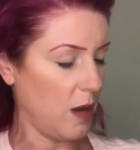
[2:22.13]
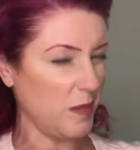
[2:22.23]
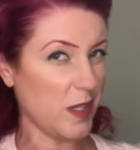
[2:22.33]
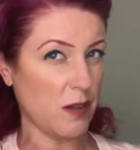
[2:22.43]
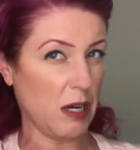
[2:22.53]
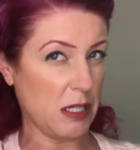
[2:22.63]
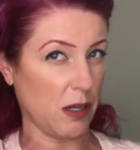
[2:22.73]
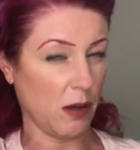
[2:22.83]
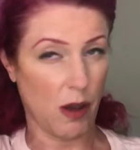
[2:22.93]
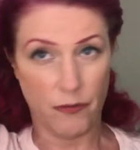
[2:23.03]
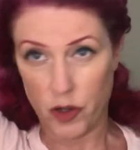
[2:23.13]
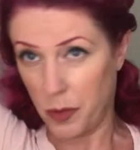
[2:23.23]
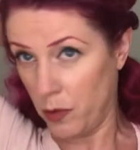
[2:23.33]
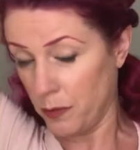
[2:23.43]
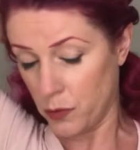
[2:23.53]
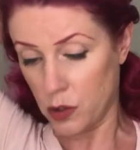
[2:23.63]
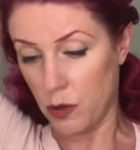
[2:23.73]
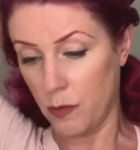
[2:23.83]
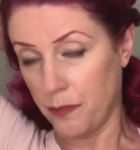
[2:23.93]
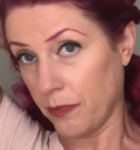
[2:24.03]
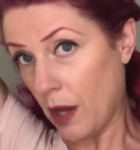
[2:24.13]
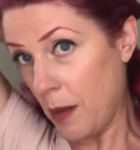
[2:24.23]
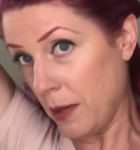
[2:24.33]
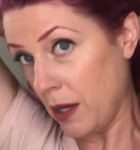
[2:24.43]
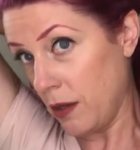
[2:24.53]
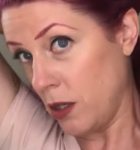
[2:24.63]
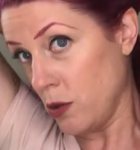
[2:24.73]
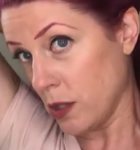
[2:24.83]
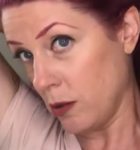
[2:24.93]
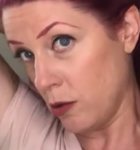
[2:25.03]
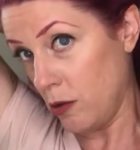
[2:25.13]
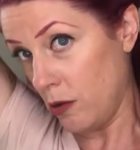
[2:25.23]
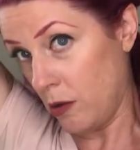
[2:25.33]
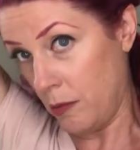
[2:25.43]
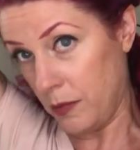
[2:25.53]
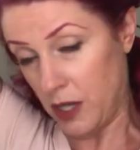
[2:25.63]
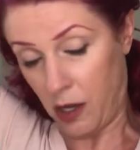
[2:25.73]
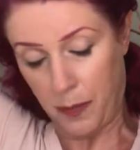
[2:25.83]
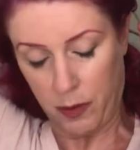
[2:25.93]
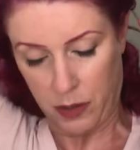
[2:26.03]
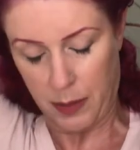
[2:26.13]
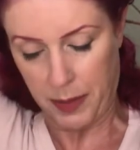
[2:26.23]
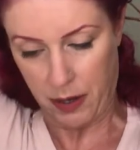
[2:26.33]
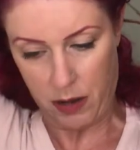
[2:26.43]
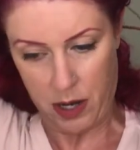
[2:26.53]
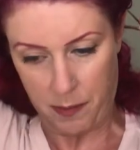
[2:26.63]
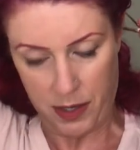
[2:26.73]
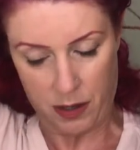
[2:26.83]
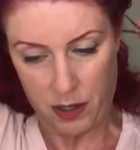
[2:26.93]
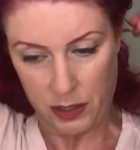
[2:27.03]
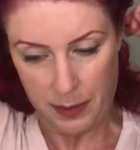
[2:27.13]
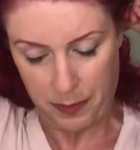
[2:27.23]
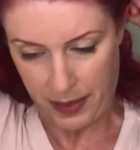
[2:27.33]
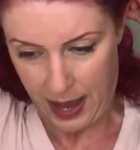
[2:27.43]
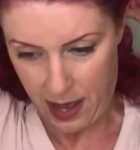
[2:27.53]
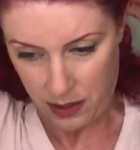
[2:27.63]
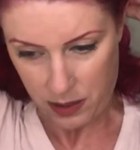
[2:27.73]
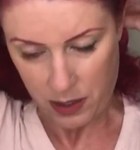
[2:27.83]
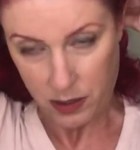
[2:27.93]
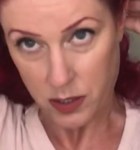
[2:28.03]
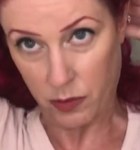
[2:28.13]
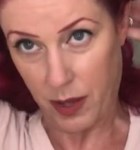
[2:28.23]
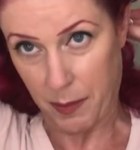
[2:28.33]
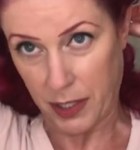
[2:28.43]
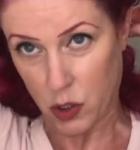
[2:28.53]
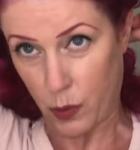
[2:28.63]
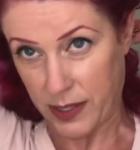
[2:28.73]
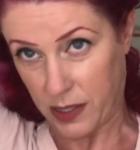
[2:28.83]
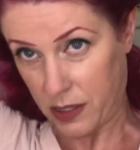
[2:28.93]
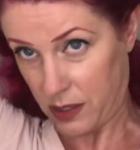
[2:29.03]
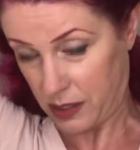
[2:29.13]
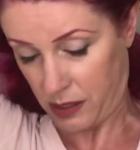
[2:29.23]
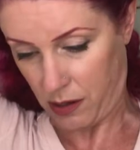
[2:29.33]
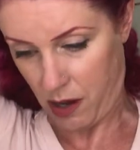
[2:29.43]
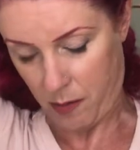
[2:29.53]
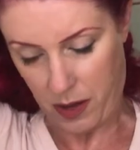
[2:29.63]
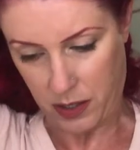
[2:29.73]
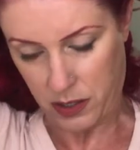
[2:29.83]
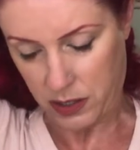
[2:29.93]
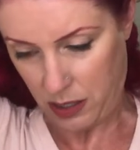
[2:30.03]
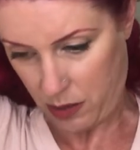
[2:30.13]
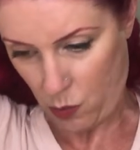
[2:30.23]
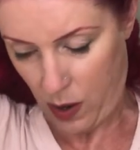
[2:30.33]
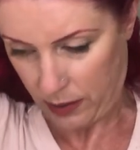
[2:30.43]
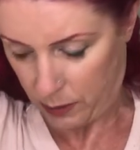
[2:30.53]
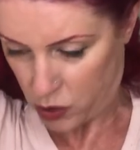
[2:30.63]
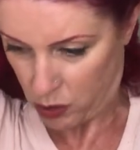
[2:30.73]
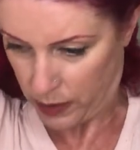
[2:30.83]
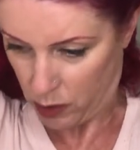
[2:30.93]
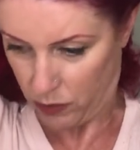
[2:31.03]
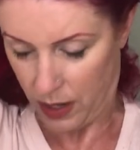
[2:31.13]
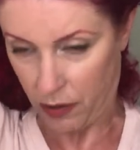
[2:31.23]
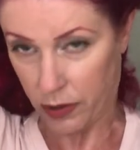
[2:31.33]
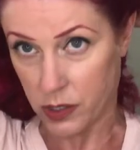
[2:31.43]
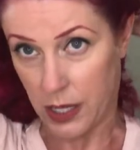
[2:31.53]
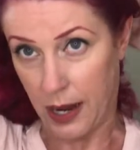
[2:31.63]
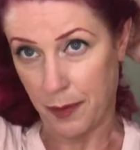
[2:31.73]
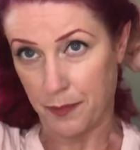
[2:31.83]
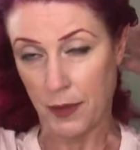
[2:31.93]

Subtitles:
It's not as uncomfortable. So I'm gonna use a little duckbill clip here, and I'm gonna clip that so that my twist doesn't come undone while I'm showing you the other side.